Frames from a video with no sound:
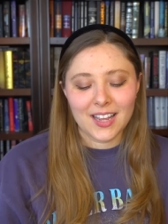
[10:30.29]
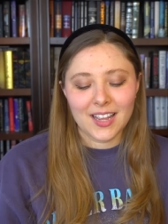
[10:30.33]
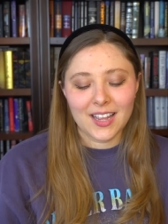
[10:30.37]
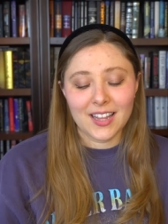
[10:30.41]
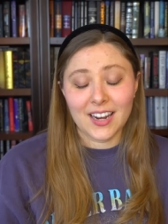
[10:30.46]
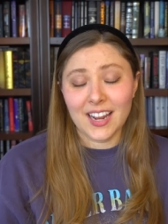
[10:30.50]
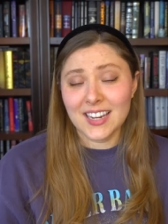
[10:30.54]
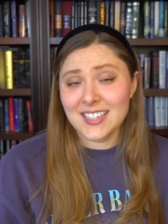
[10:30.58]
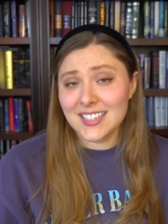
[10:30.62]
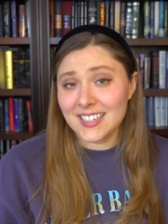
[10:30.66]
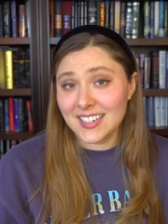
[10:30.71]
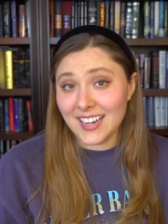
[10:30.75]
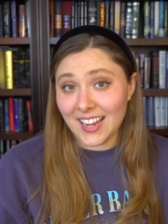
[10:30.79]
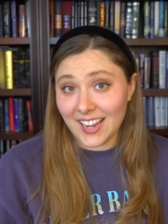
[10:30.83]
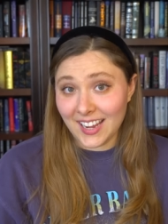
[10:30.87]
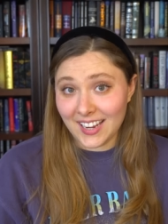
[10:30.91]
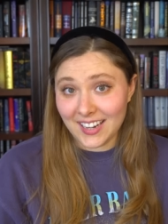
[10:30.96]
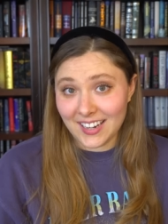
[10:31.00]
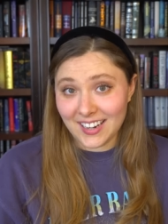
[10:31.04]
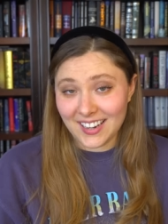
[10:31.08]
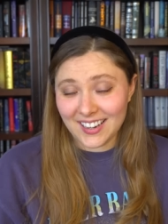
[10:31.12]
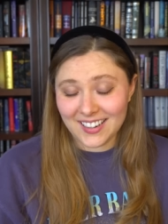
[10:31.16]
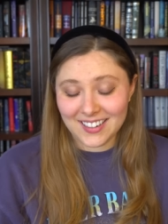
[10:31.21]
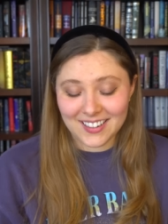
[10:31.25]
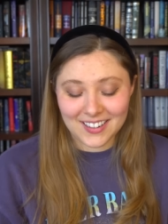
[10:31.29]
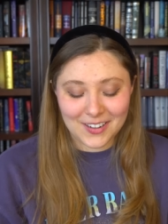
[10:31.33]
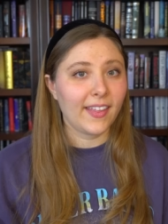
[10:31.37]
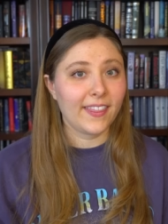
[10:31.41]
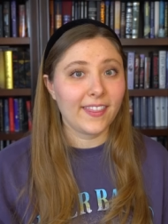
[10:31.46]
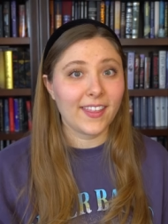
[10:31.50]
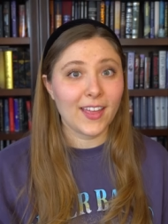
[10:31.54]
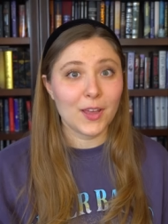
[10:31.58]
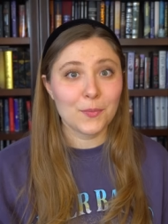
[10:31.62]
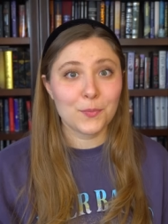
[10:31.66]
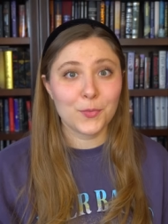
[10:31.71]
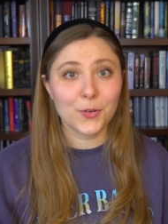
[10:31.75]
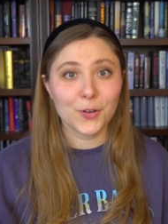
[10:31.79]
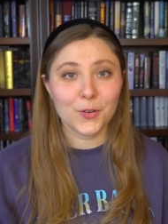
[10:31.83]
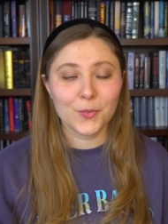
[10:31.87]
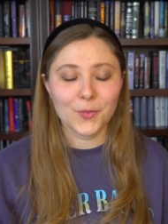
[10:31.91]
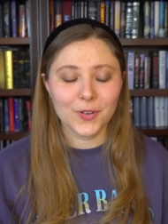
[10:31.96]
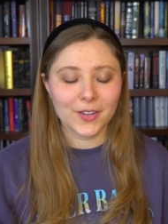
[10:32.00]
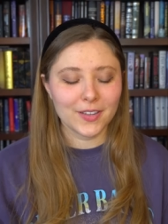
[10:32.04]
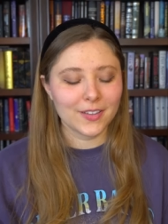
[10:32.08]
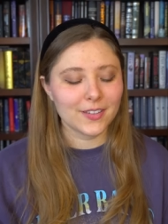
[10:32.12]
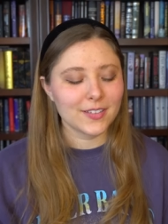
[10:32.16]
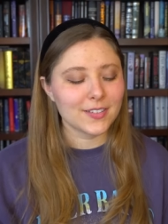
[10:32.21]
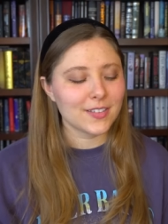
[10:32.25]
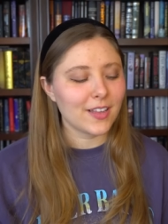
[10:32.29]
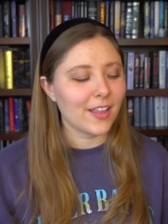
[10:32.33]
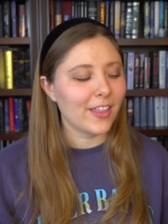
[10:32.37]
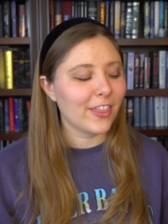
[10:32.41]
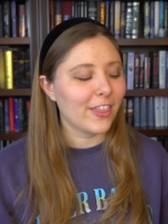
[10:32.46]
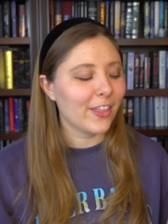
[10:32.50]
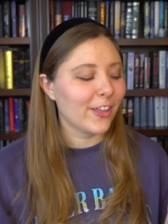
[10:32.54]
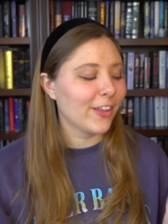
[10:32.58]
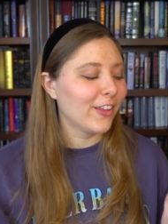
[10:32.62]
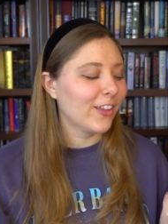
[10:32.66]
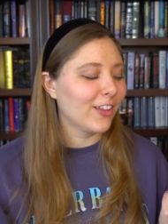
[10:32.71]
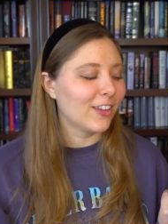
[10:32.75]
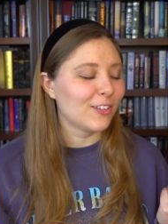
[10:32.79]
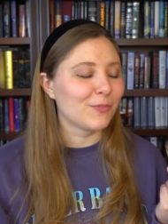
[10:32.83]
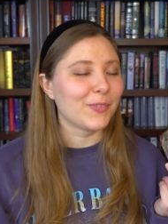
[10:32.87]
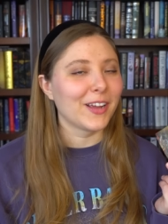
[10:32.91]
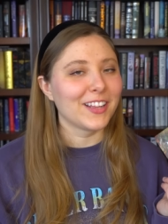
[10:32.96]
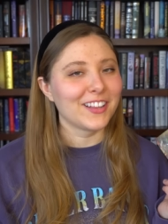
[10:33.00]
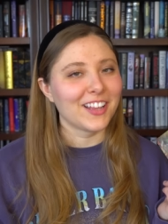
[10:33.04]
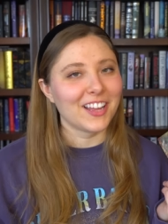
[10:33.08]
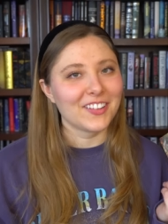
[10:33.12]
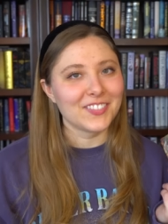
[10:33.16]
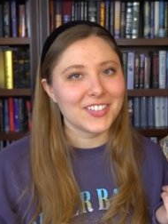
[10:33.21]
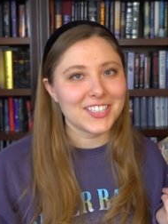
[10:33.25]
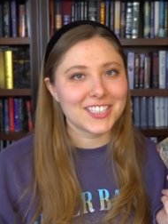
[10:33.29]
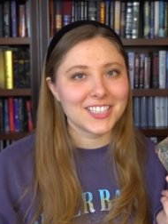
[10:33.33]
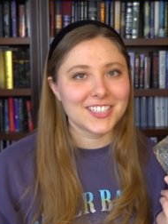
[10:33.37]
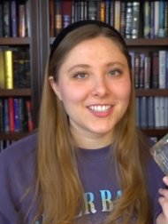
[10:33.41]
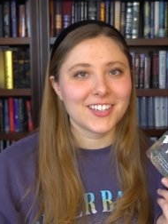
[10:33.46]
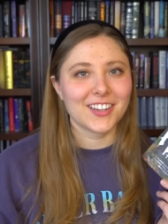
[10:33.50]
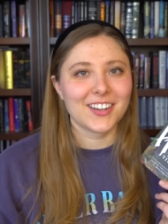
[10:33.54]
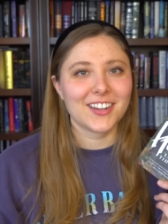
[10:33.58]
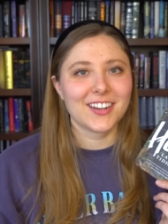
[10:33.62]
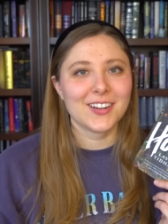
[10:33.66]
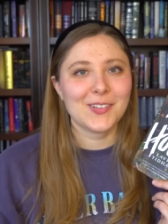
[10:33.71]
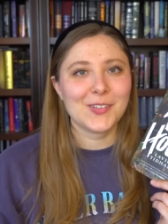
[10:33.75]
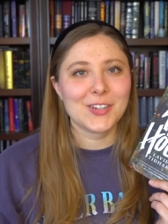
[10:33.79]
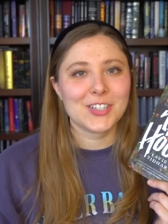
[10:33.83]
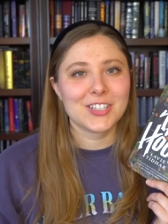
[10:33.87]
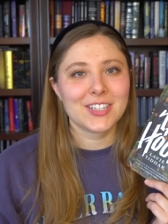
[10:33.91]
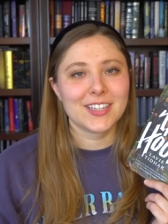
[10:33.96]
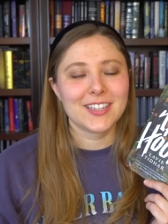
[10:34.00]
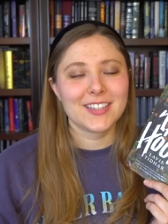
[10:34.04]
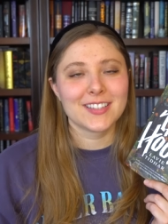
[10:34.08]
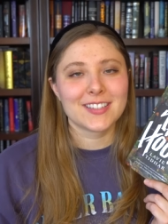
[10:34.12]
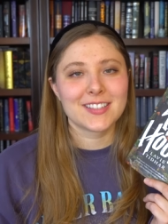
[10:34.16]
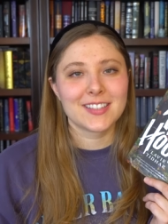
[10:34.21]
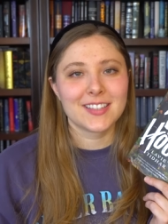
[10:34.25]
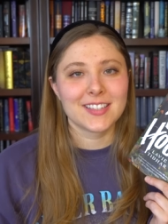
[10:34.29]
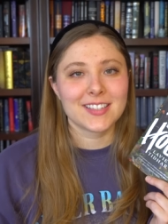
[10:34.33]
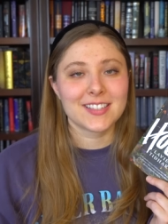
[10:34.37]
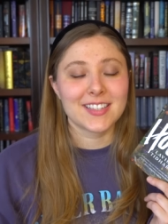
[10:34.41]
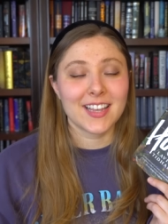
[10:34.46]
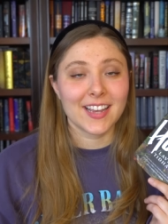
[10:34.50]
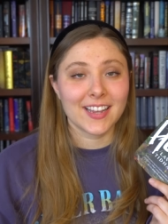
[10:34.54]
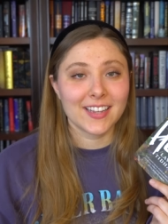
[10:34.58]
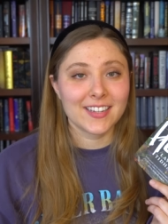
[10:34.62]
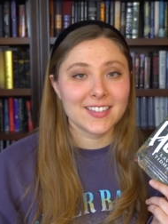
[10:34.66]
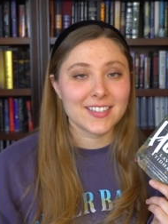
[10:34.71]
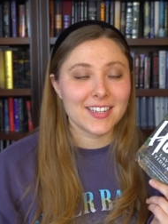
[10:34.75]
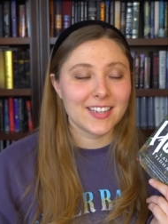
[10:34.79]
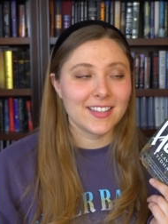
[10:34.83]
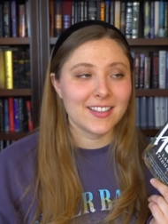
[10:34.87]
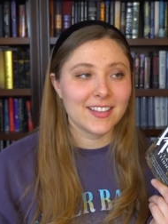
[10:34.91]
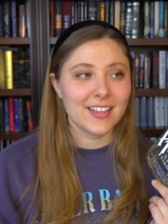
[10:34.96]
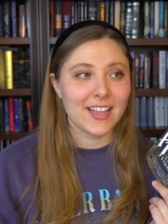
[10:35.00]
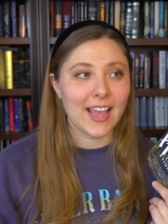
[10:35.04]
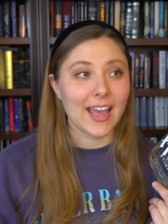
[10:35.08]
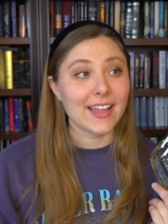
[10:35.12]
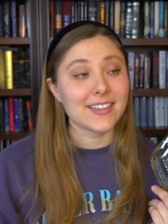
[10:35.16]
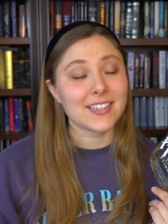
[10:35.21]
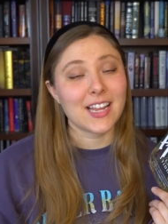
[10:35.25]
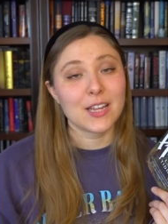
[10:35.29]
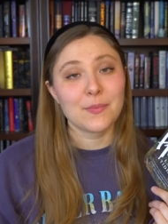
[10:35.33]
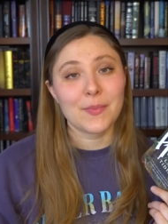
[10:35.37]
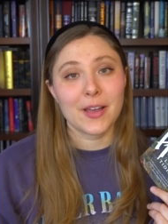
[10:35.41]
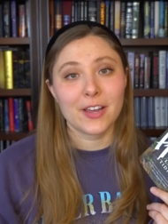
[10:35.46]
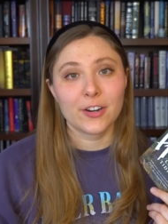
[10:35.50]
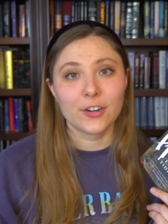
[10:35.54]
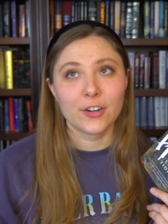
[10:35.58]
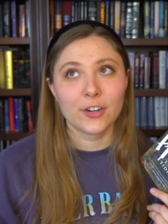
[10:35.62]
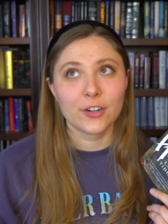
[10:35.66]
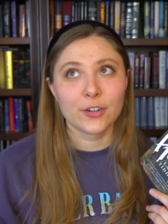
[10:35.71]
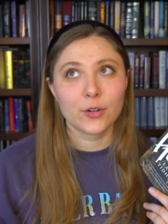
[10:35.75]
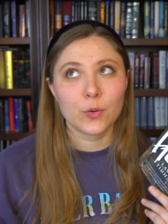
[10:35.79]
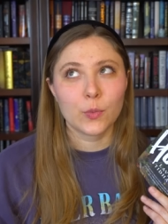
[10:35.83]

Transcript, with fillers: And I didn't hate it. And that book was The Hood by Lavie Tidhar, which is the second in the Antimatter